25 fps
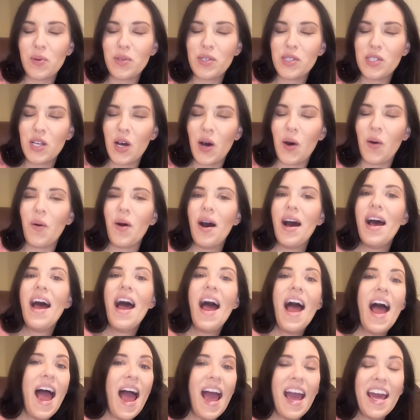So
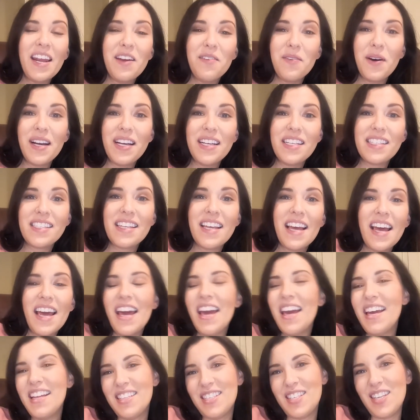anyways,
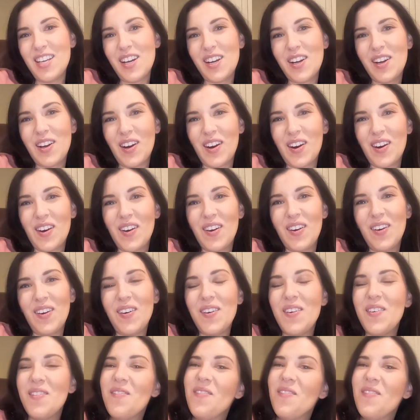it's a girl.